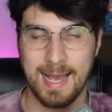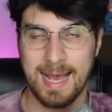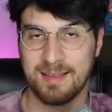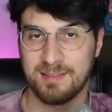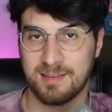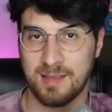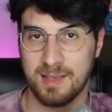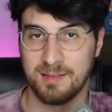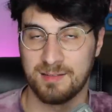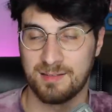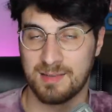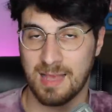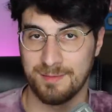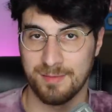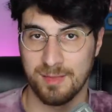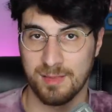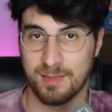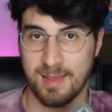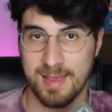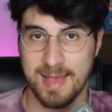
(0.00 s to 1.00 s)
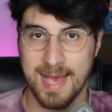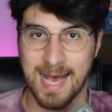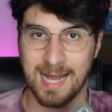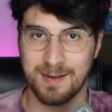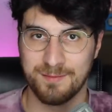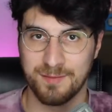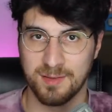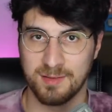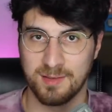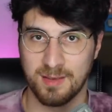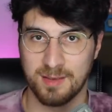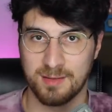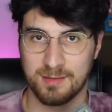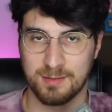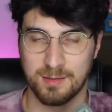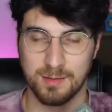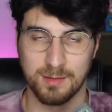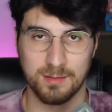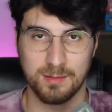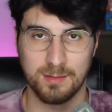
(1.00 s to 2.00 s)
As a Seventh-day
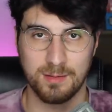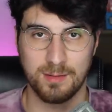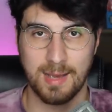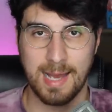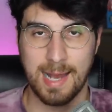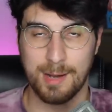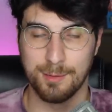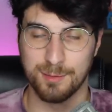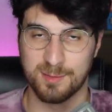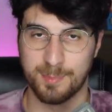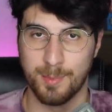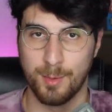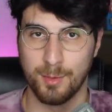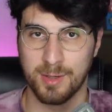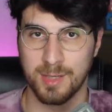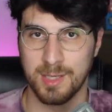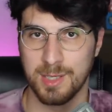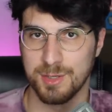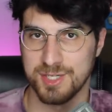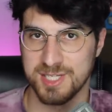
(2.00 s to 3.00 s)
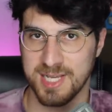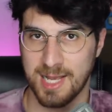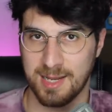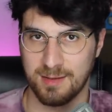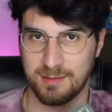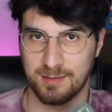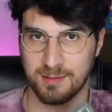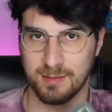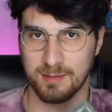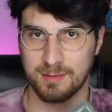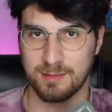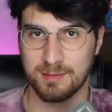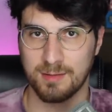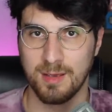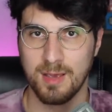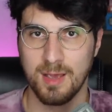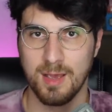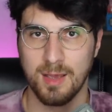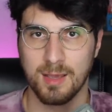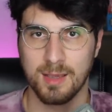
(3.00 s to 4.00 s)
Adventist and outspoken eugenicist,
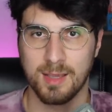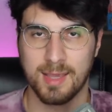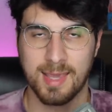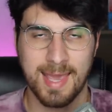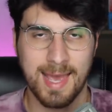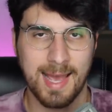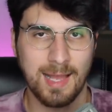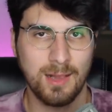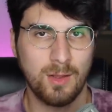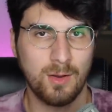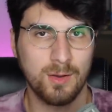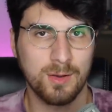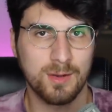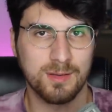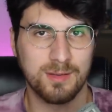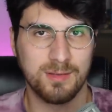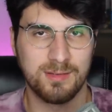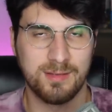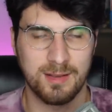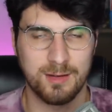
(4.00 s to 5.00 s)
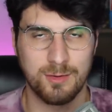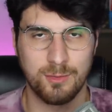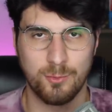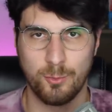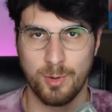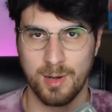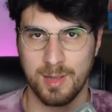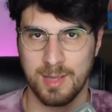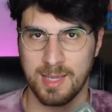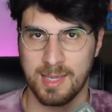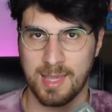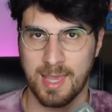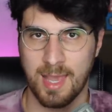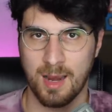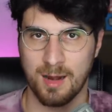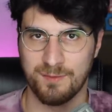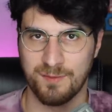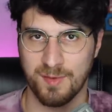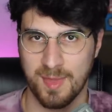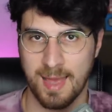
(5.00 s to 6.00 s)
Kellogg didn't really
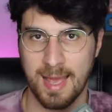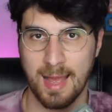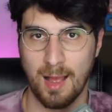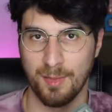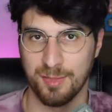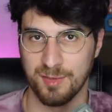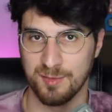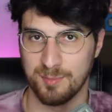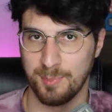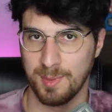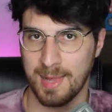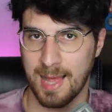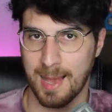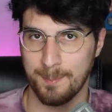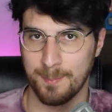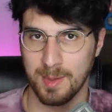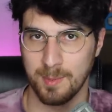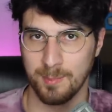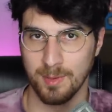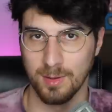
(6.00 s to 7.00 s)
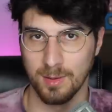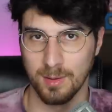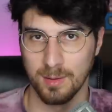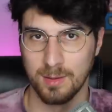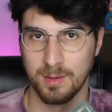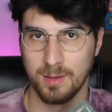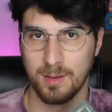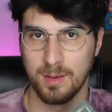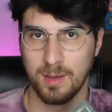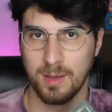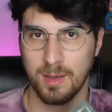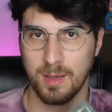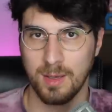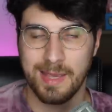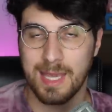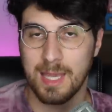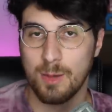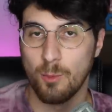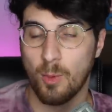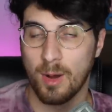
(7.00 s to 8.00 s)
care for the health of black people.
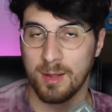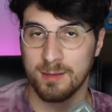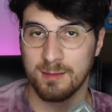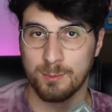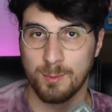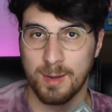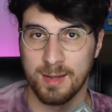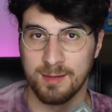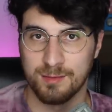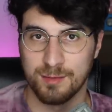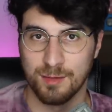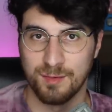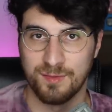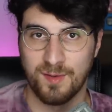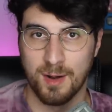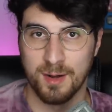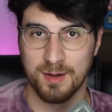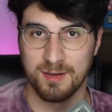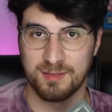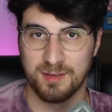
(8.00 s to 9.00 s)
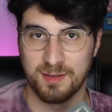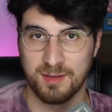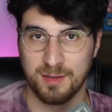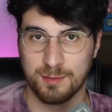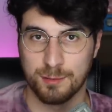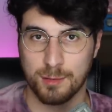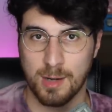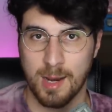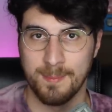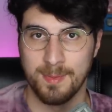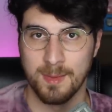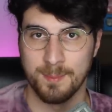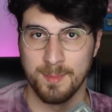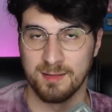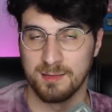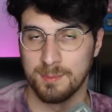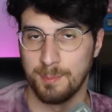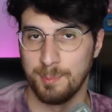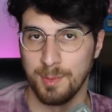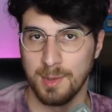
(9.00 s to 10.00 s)
He once went so far as to describe them
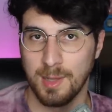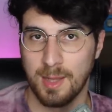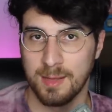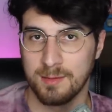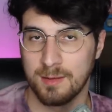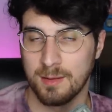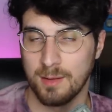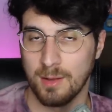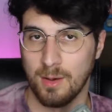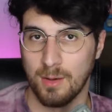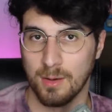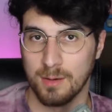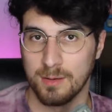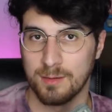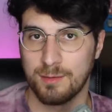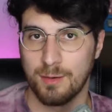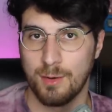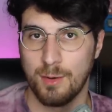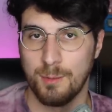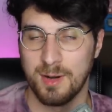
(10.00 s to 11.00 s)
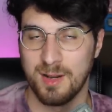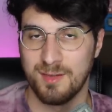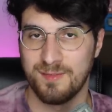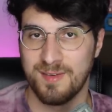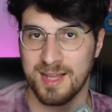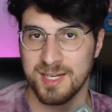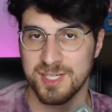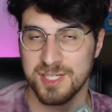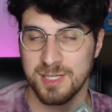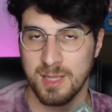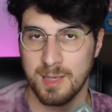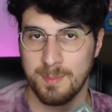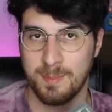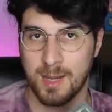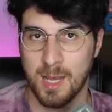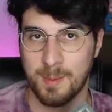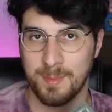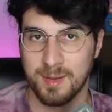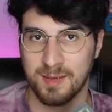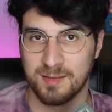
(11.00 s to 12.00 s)
as blood clocks who would eventually
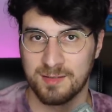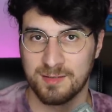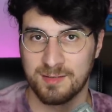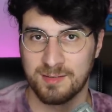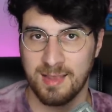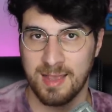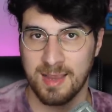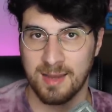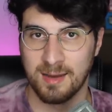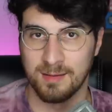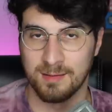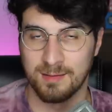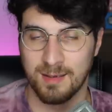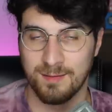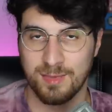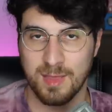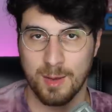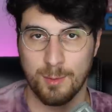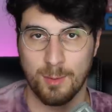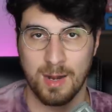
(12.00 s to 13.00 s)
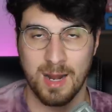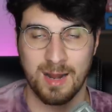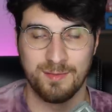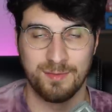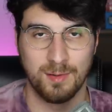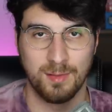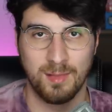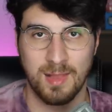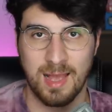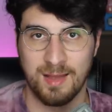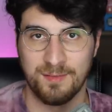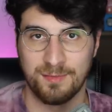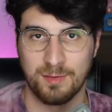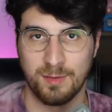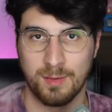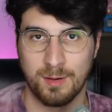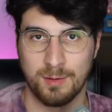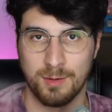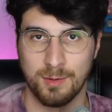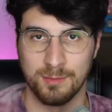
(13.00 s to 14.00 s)
become extinct if they were ever left to
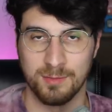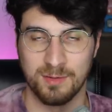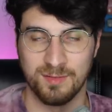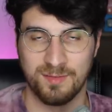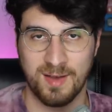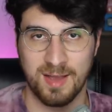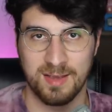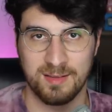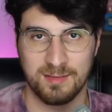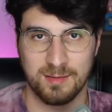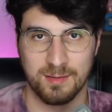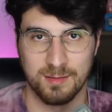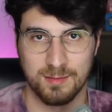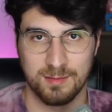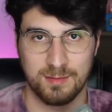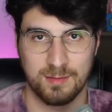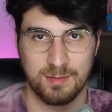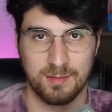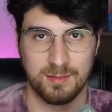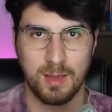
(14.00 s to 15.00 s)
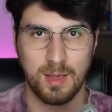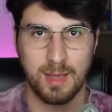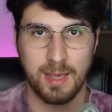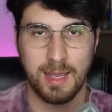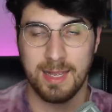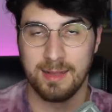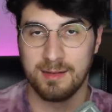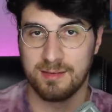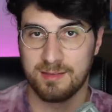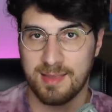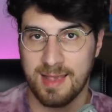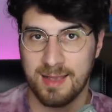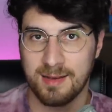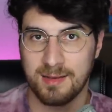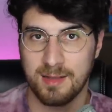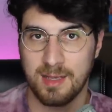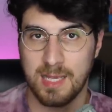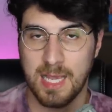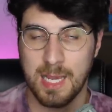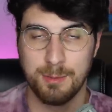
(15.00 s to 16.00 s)
their own devices. Instead,
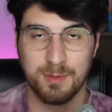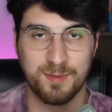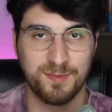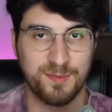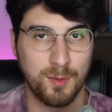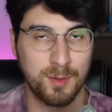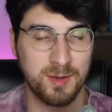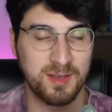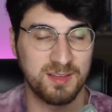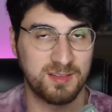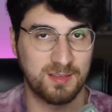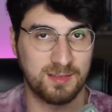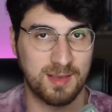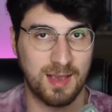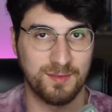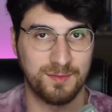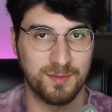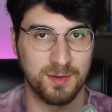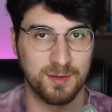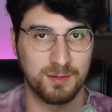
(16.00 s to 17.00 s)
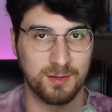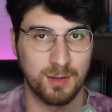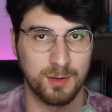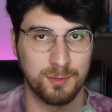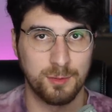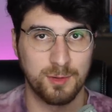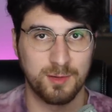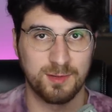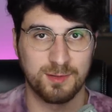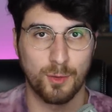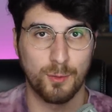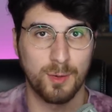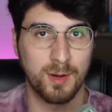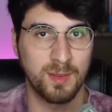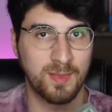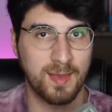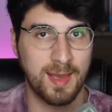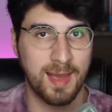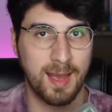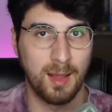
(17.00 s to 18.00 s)
he would focus his efforts on
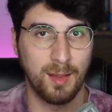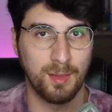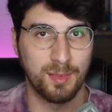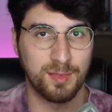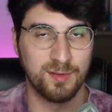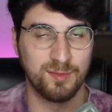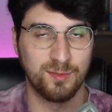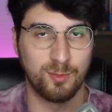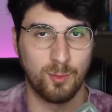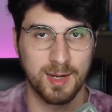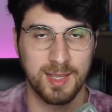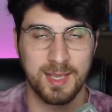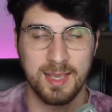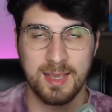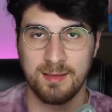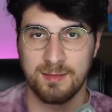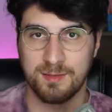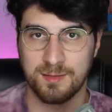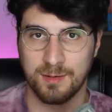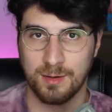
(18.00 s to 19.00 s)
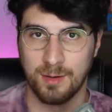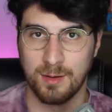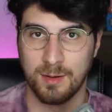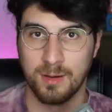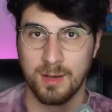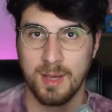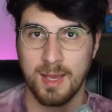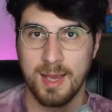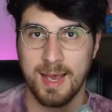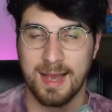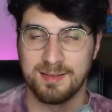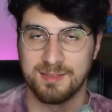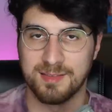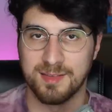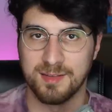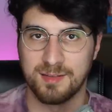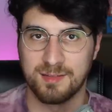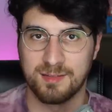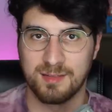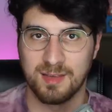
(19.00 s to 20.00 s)
restoring the health of what he saw as
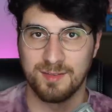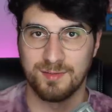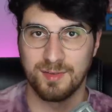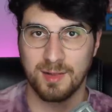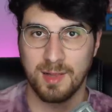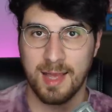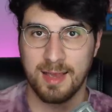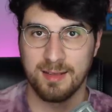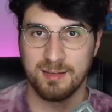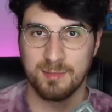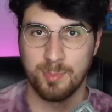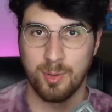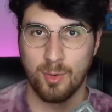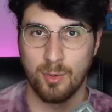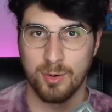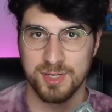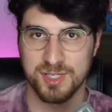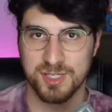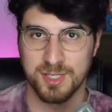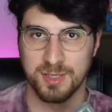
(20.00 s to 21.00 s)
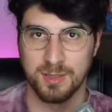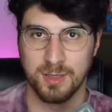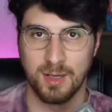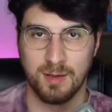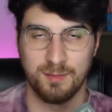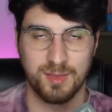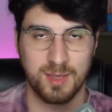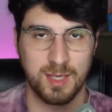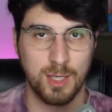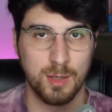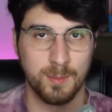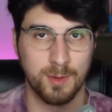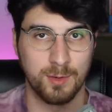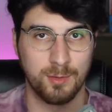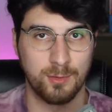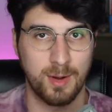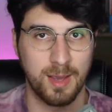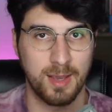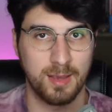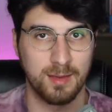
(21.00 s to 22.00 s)
the civilized portion of the human
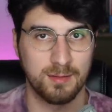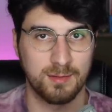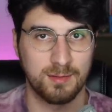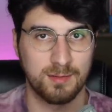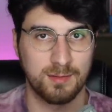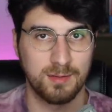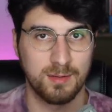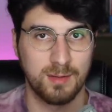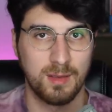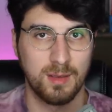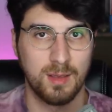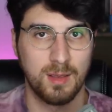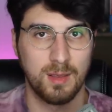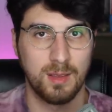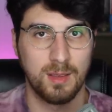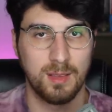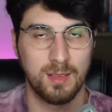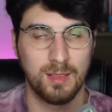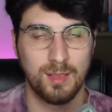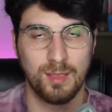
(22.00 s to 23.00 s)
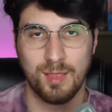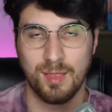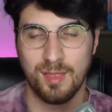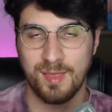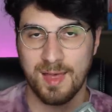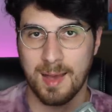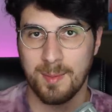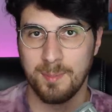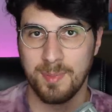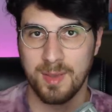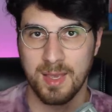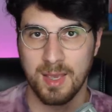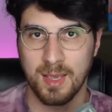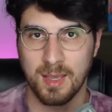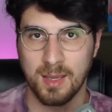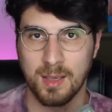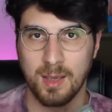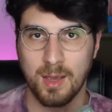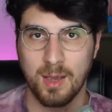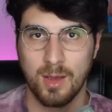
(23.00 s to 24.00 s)
race. That
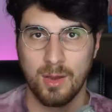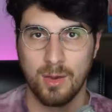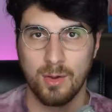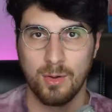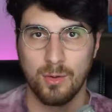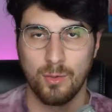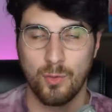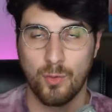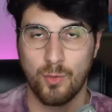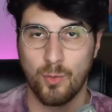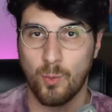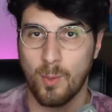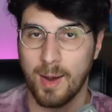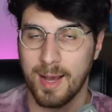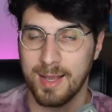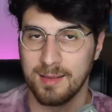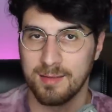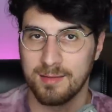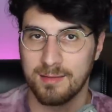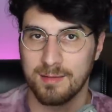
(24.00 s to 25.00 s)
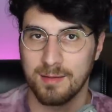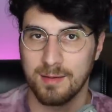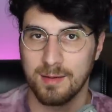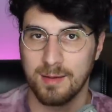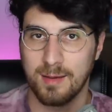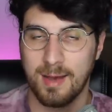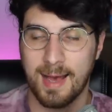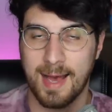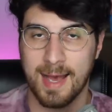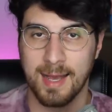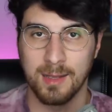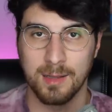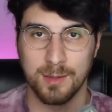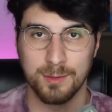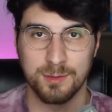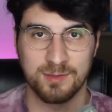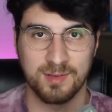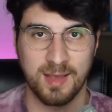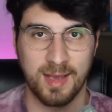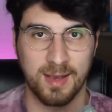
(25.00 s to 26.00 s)
being white
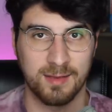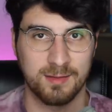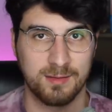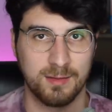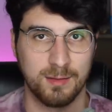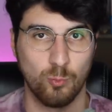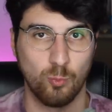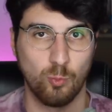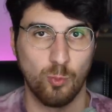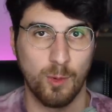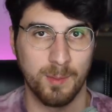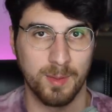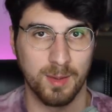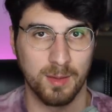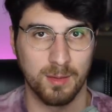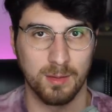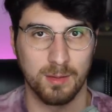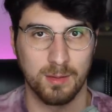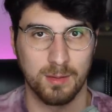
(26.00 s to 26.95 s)
Anglo-Saxon women.